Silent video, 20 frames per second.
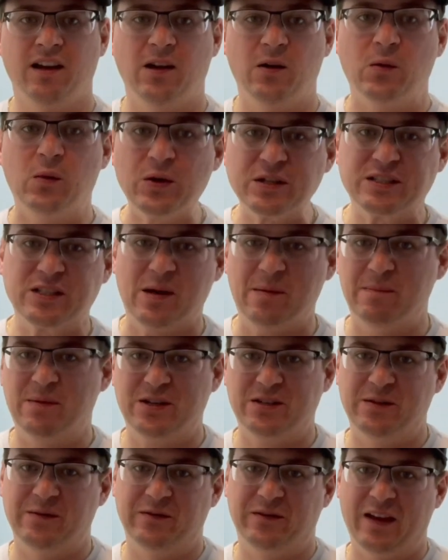What's up,
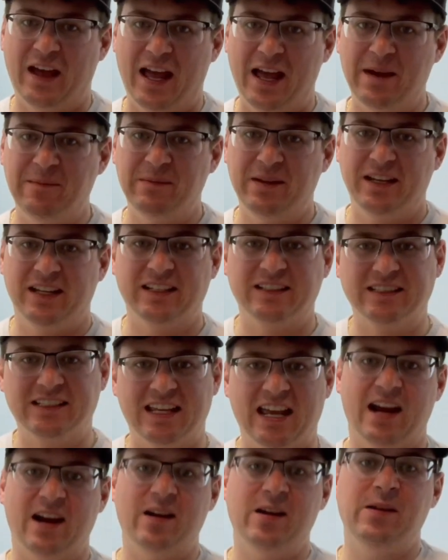Mushroom Fam? It's
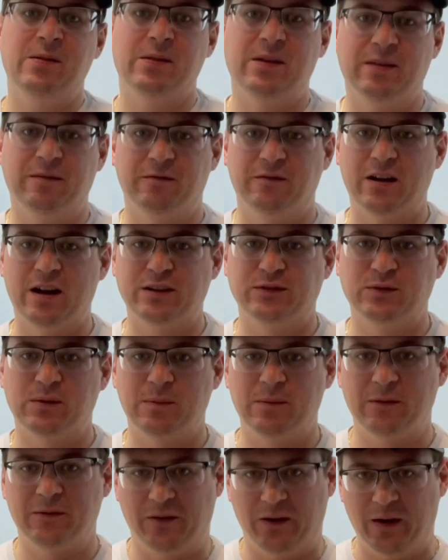Gary with Fresh
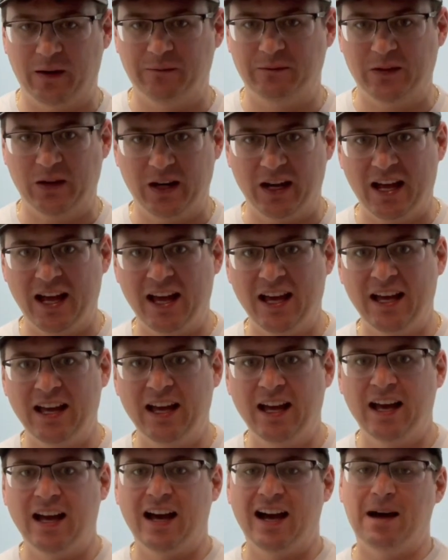from the Farm Fungi.
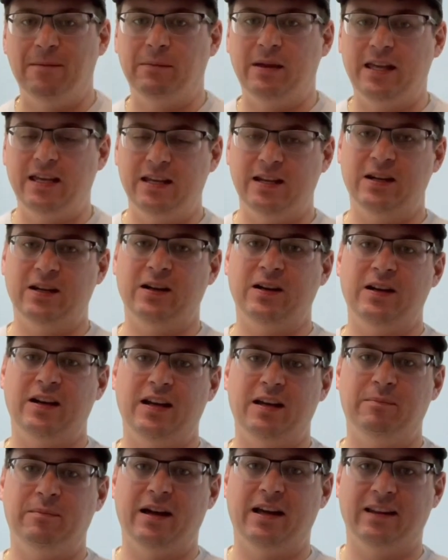I'm here
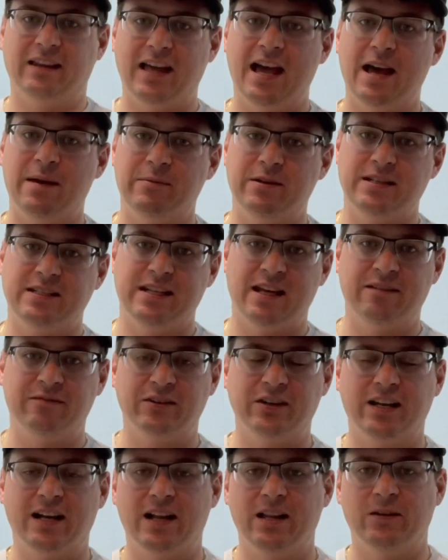in my lab in
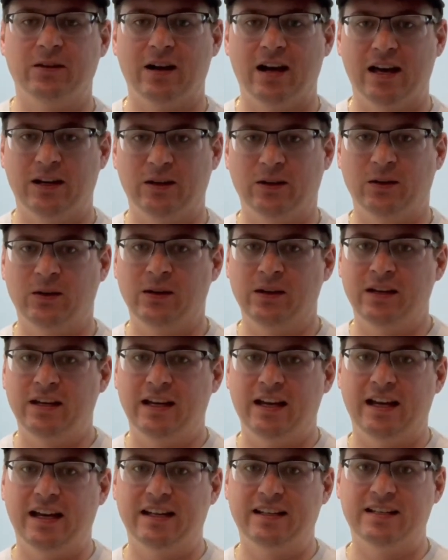Denver, Colorado,
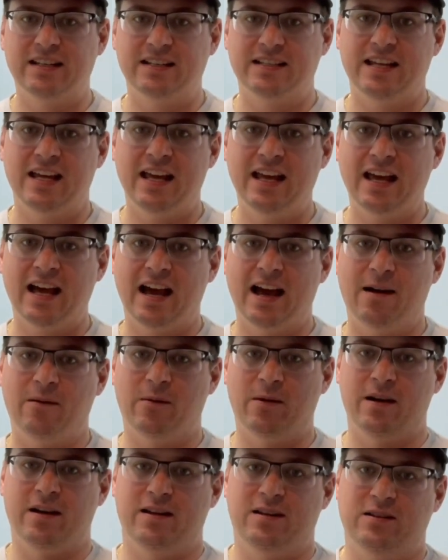and today I
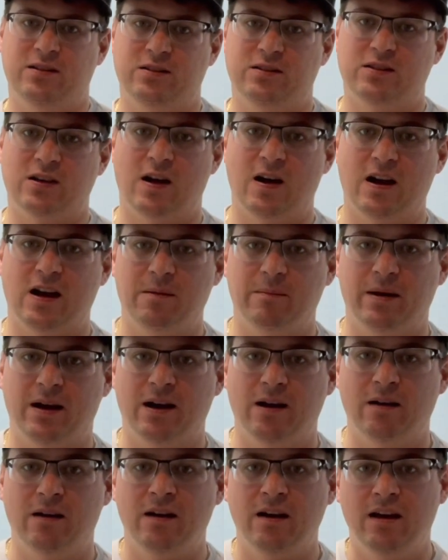wanted to talk
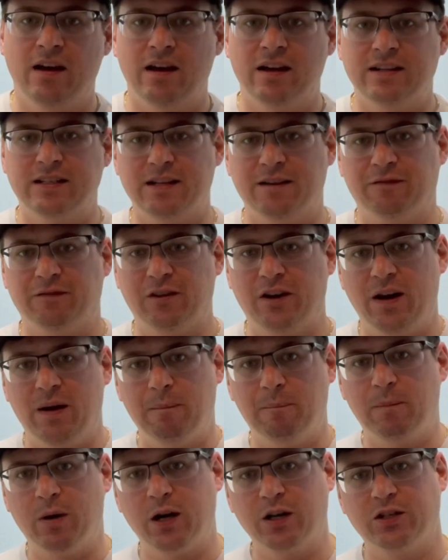about different
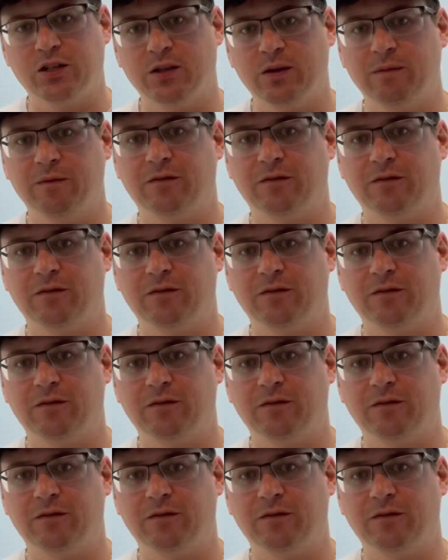mushroom